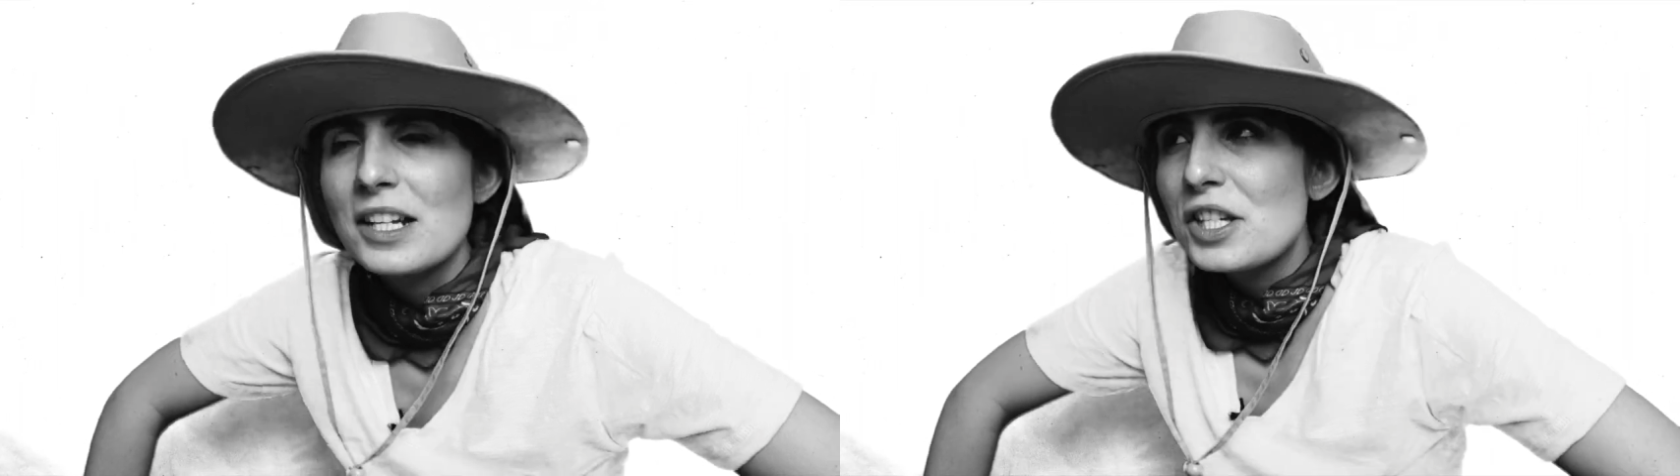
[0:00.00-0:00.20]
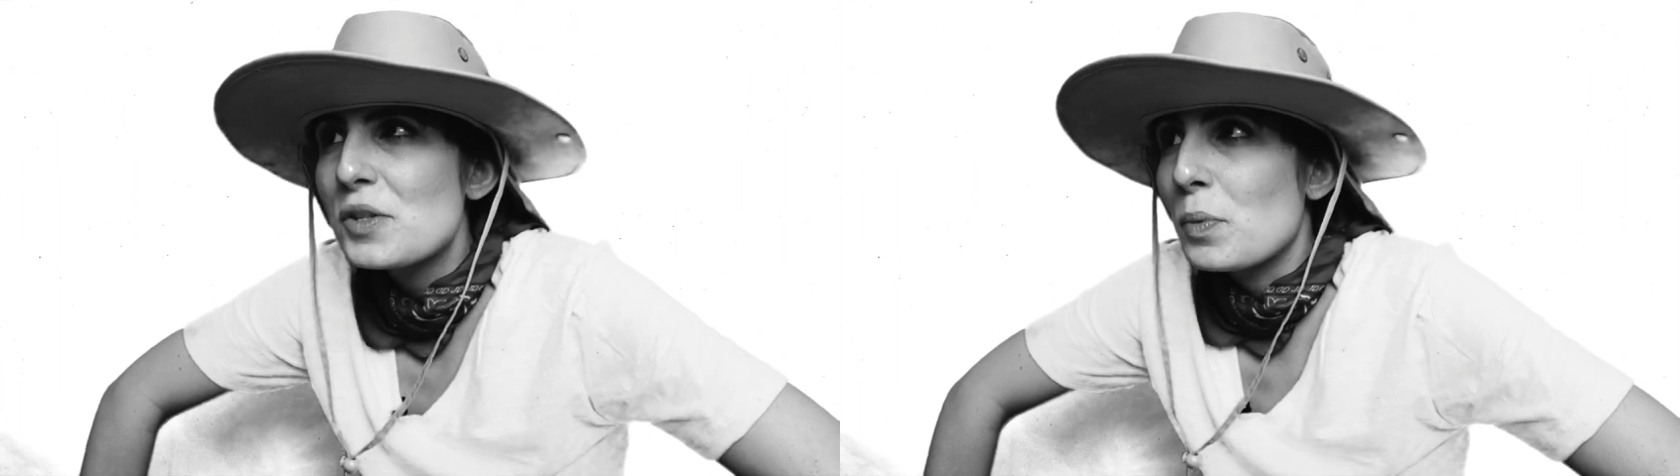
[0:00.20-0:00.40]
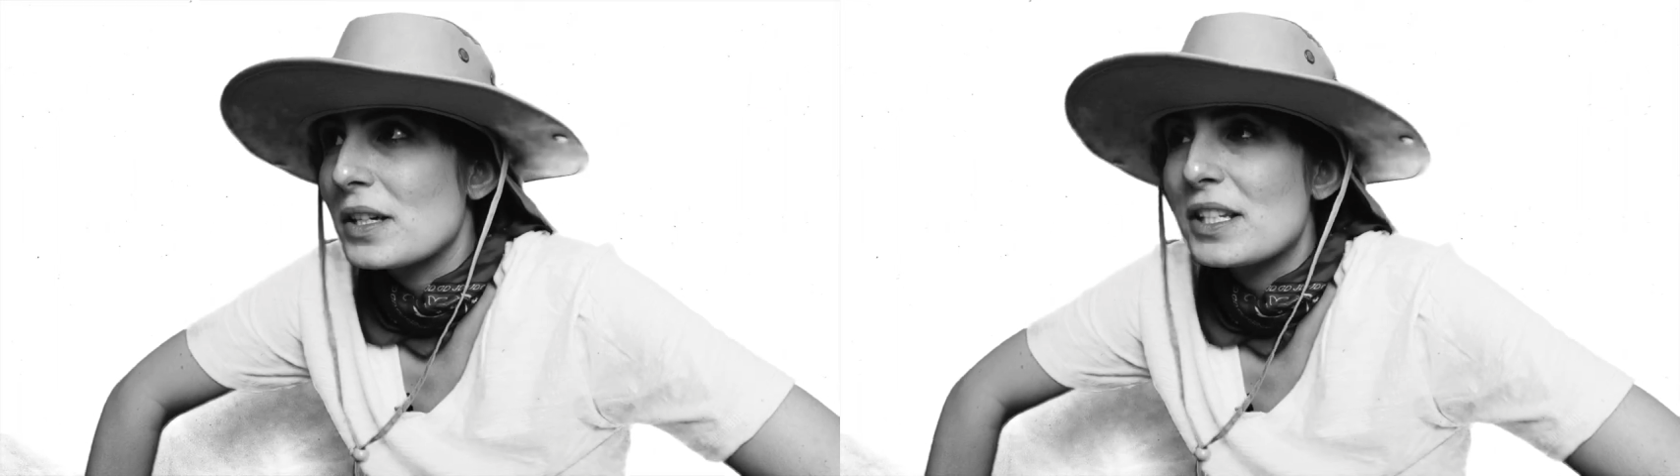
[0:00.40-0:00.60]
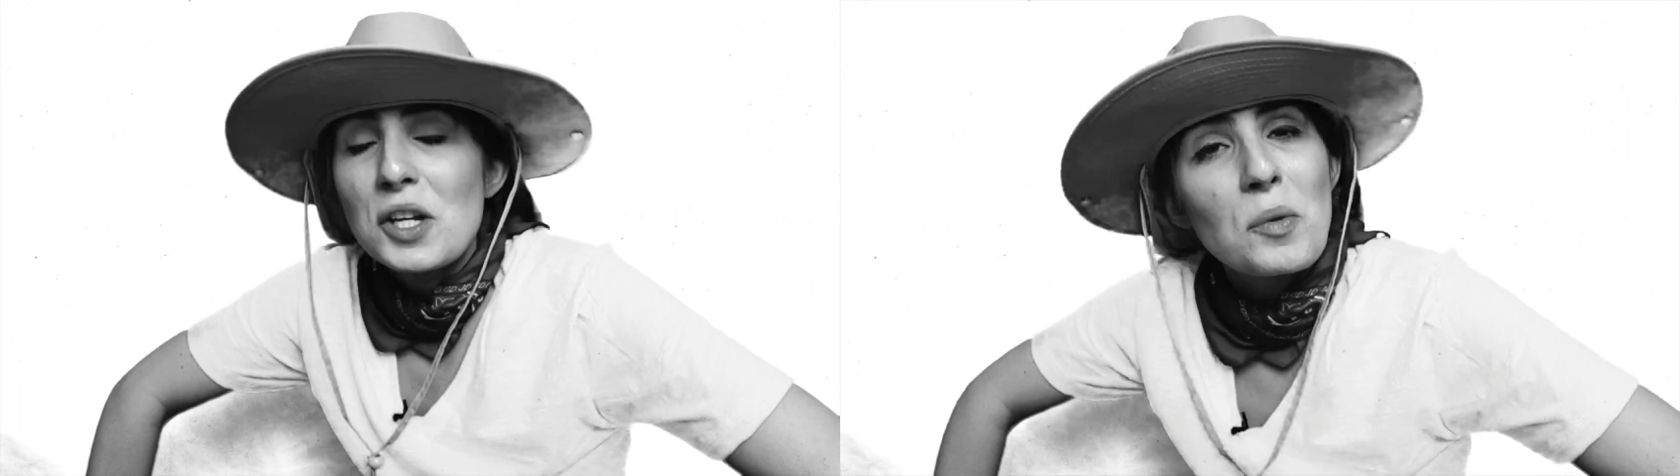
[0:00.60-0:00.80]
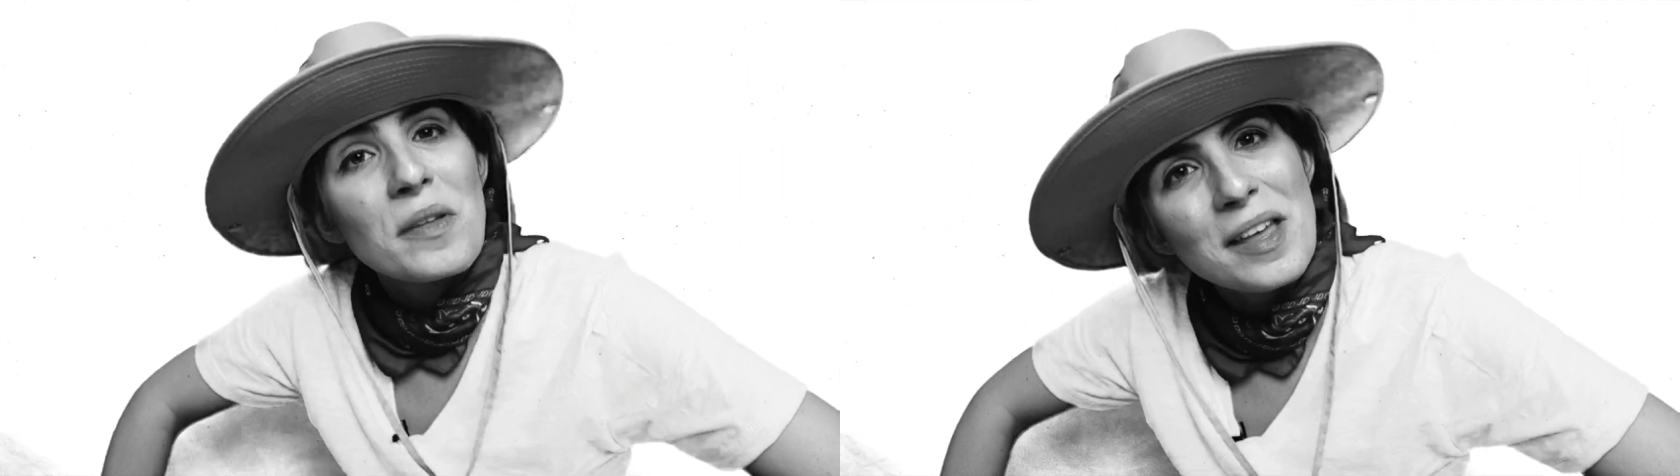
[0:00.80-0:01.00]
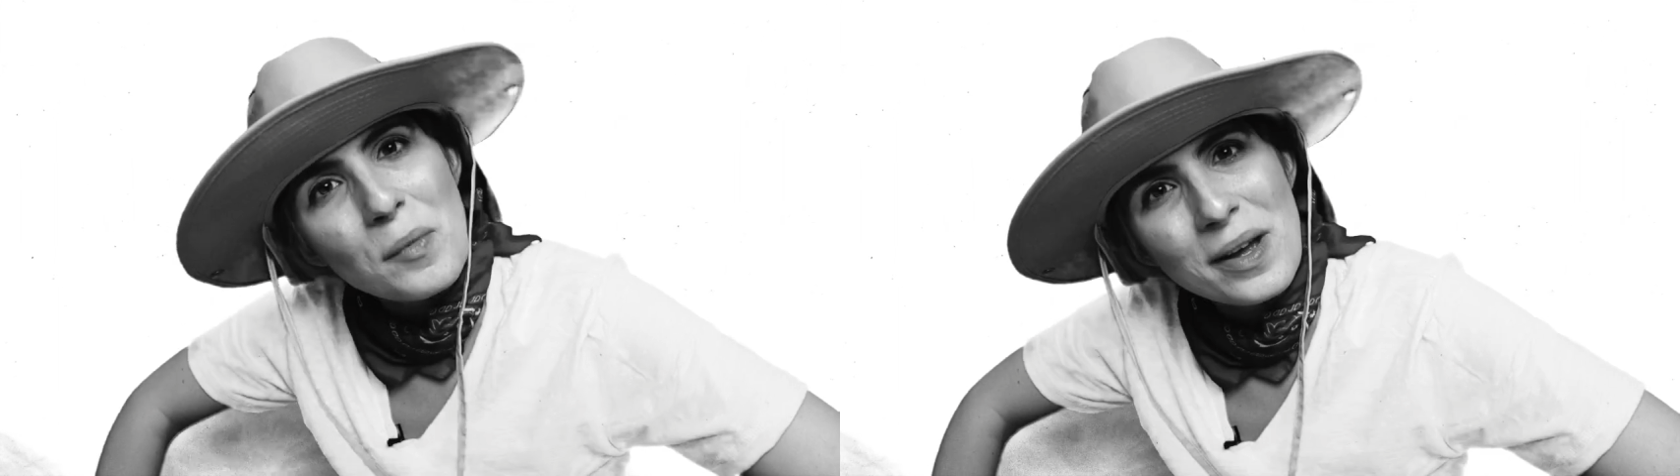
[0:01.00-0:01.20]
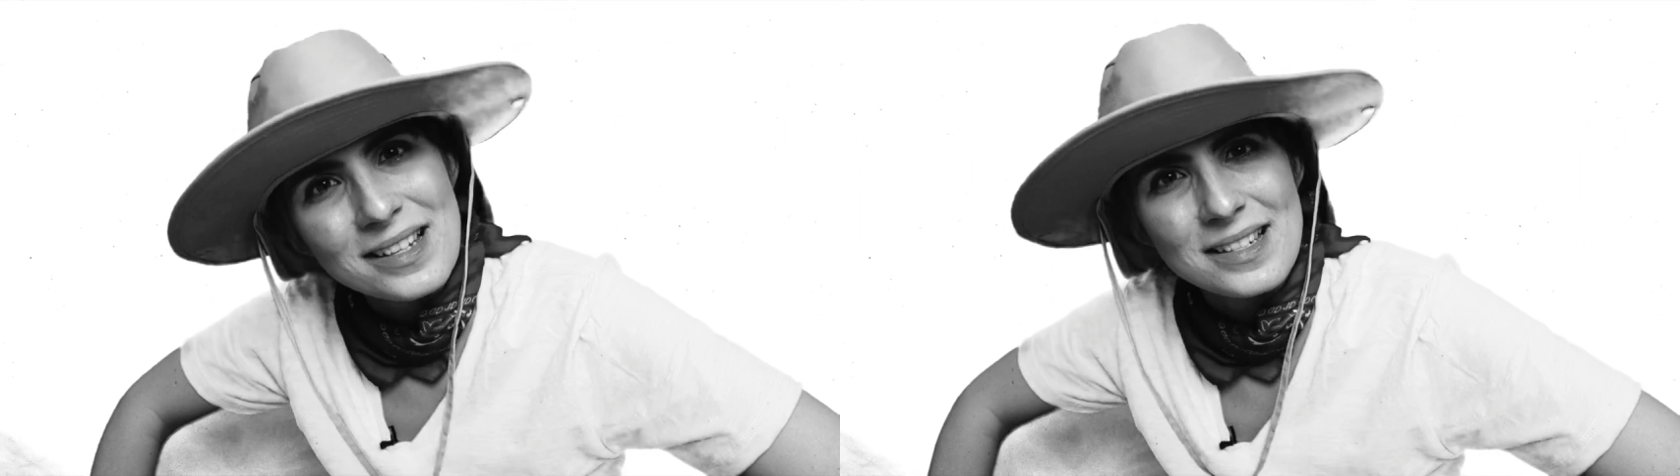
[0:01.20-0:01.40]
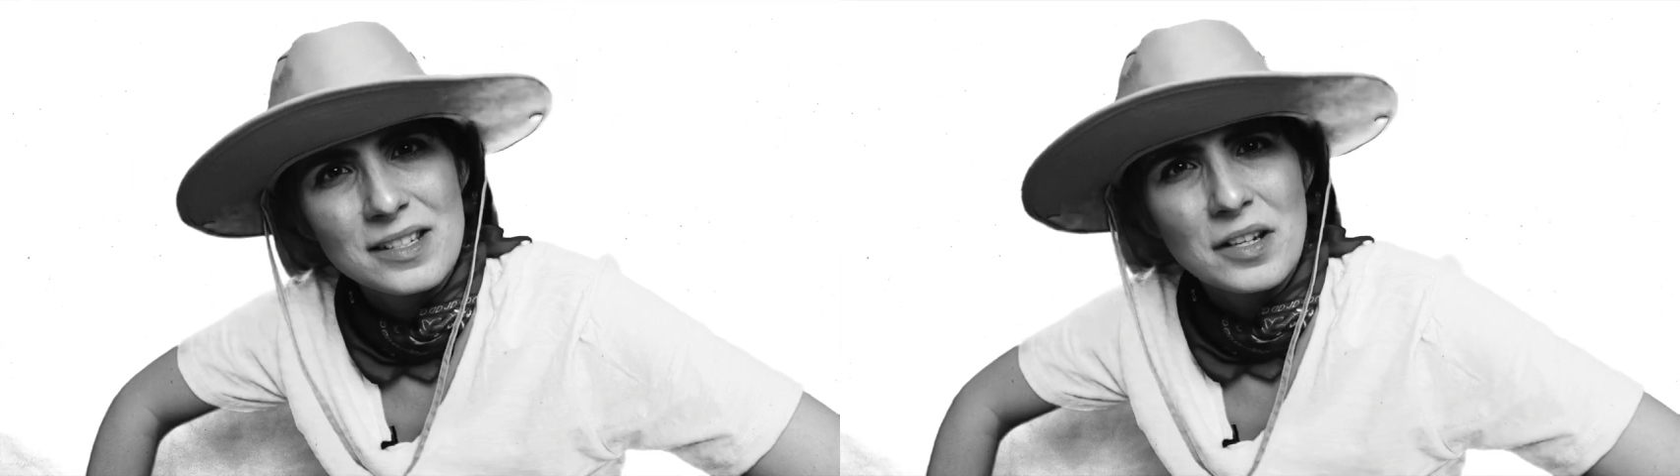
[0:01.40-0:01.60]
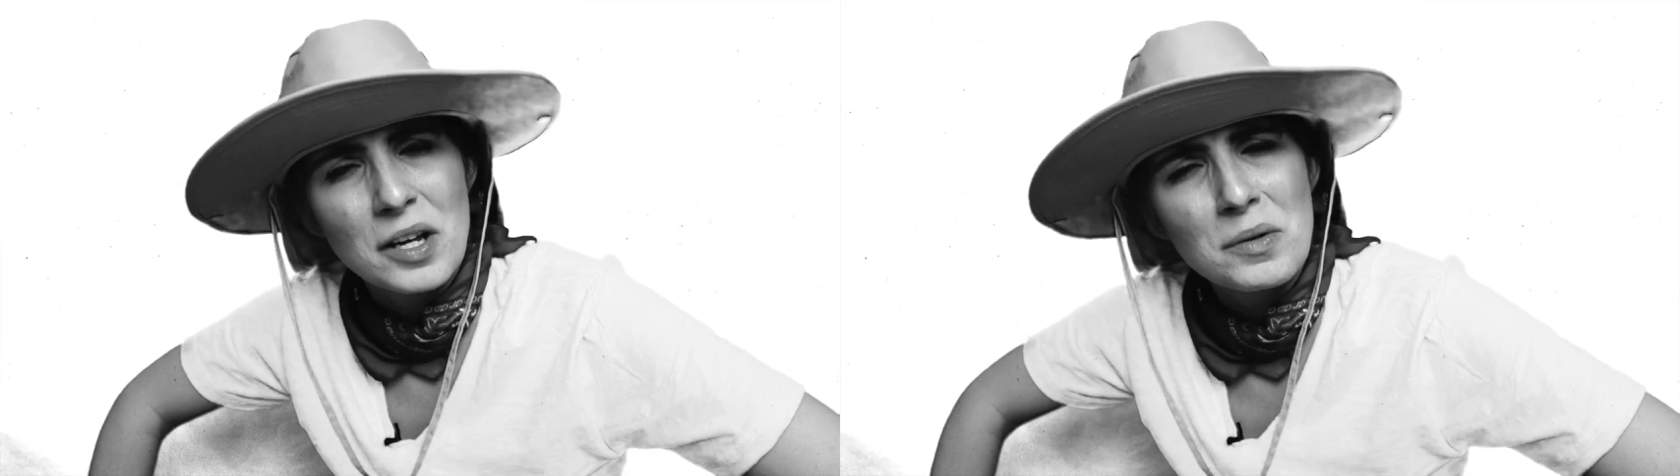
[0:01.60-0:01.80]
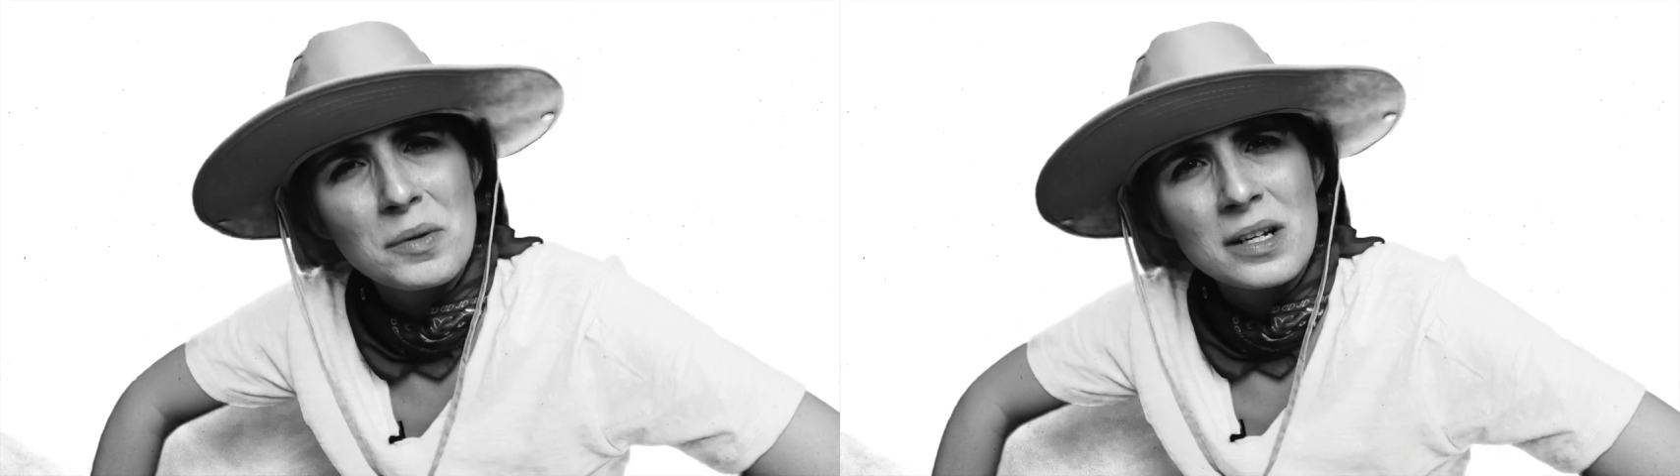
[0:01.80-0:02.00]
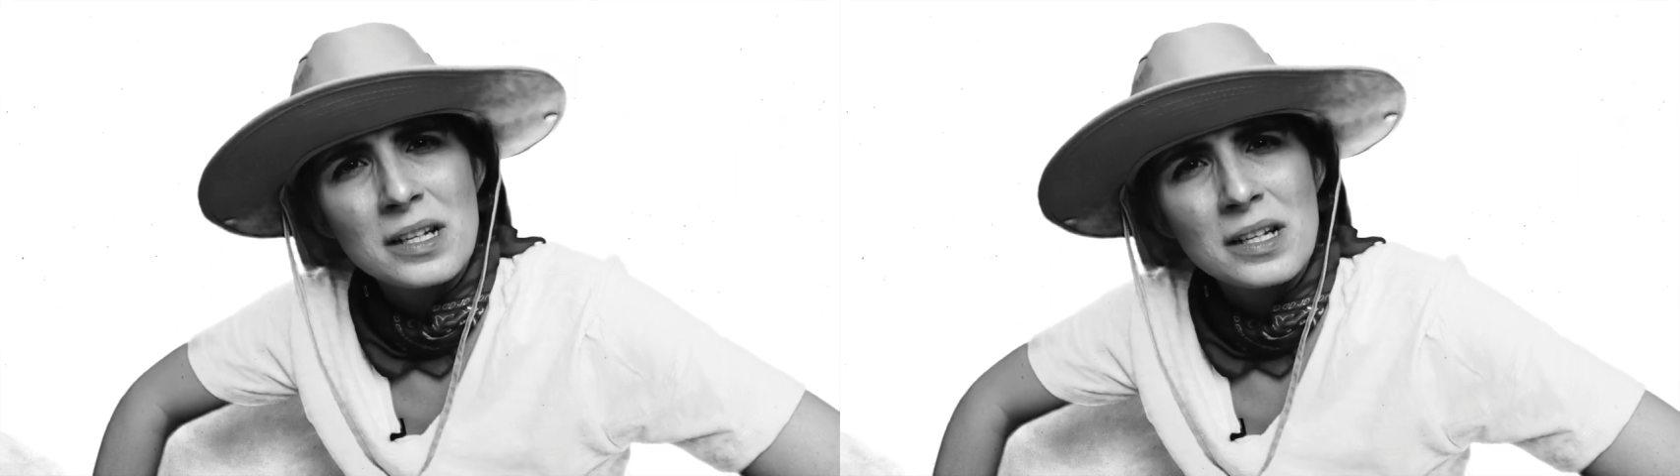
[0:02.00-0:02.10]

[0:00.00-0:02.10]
I just want to know where they went, you know?